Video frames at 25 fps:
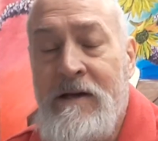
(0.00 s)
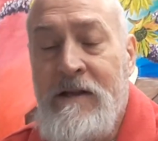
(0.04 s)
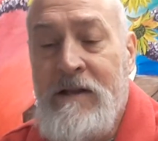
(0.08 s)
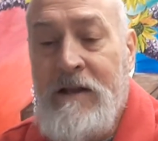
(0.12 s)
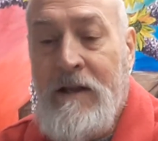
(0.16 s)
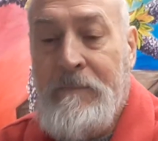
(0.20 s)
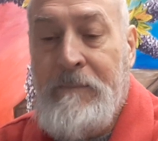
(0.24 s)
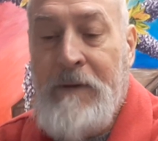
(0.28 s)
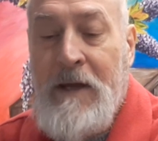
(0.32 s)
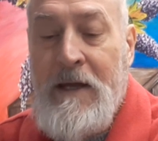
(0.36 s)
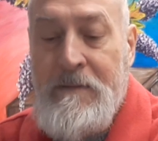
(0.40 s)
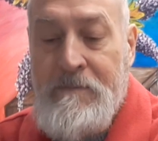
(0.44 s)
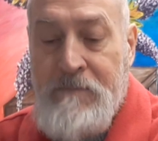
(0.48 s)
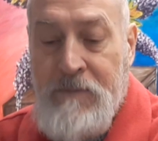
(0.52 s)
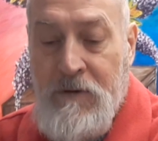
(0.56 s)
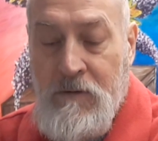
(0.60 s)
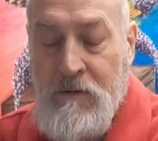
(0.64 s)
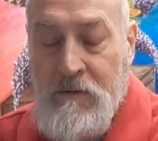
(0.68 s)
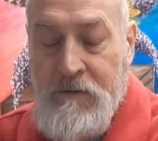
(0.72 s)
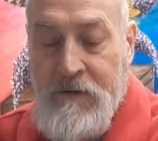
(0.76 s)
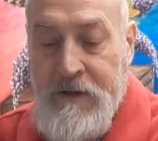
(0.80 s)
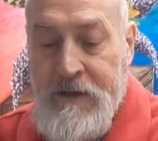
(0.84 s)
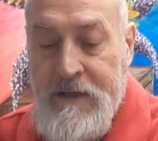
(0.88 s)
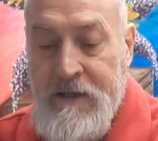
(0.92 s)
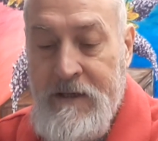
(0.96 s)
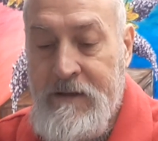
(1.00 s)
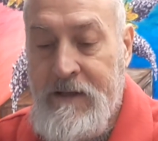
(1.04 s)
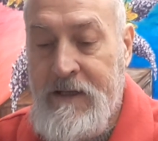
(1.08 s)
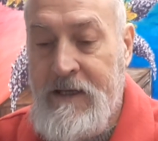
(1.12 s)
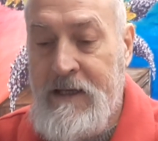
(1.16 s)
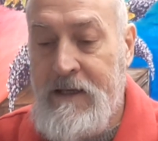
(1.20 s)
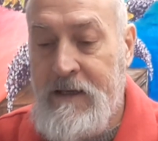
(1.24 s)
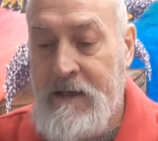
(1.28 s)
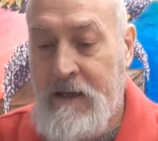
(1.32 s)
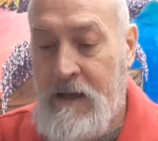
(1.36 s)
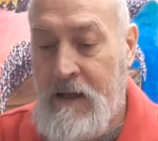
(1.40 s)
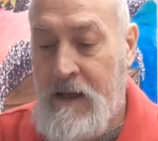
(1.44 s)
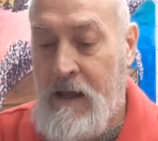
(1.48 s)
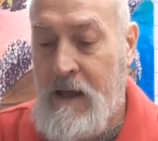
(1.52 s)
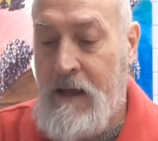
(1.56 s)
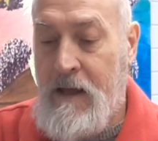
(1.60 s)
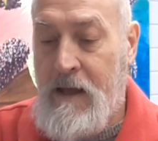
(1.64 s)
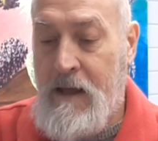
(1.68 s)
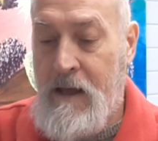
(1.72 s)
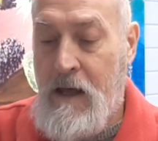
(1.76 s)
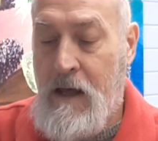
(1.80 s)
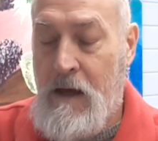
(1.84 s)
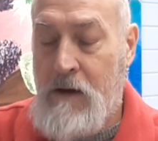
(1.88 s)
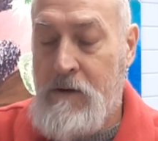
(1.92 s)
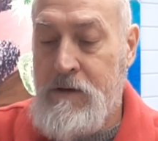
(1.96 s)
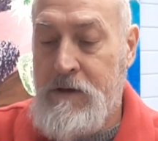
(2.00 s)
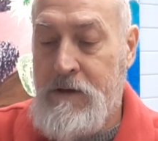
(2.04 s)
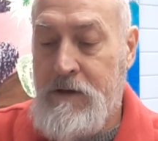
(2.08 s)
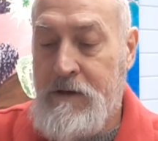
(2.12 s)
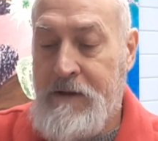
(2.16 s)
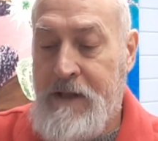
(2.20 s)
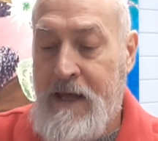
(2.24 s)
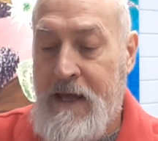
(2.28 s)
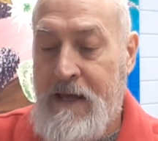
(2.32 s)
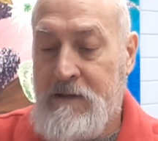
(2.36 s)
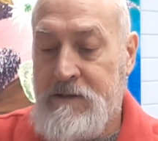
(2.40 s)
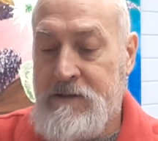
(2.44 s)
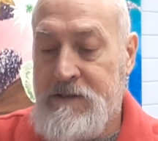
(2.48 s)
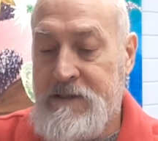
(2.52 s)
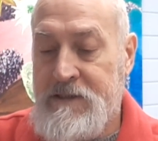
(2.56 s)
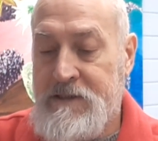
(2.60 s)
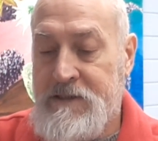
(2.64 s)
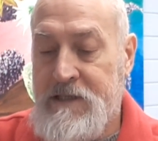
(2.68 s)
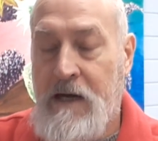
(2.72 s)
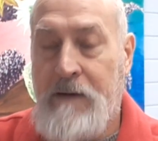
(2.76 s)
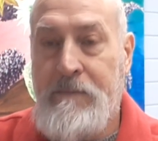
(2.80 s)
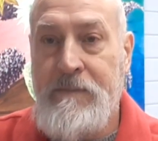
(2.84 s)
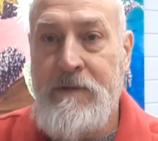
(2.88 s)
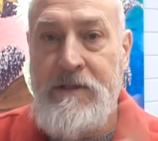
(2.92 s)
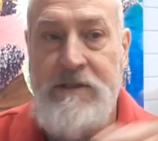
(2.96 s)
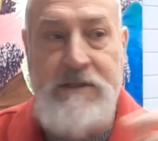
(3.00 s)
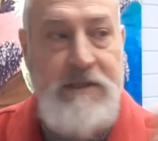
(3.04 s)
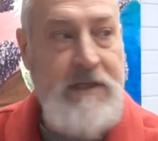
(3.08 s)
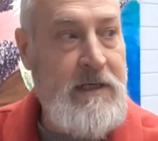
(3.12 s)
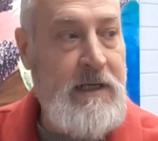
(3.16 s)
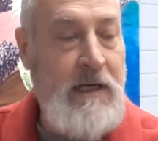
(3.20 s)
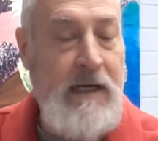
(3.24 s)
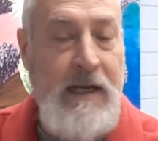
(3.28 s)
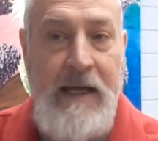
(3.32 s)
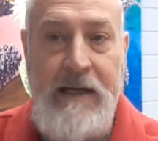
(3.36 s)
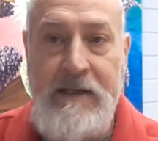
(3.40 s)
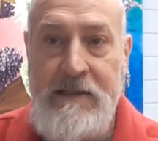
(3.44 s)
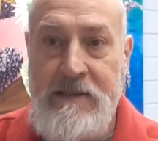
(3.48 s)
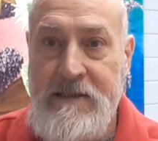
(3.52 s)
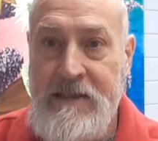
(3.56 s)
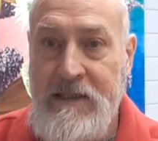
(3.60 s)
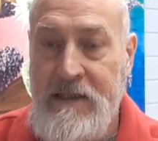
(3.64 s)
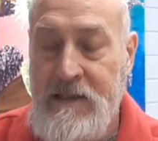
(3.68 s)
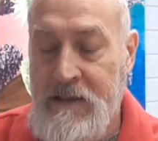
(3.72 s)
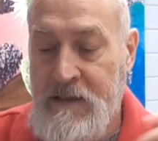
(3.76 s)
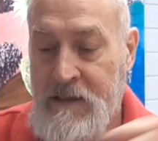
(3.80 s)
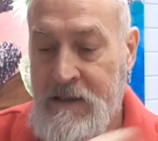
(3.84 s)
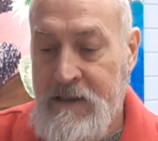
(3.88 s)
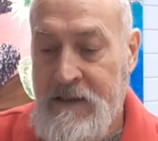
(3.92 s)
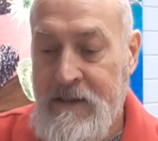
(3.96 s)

The owner of the house is coming to collect it.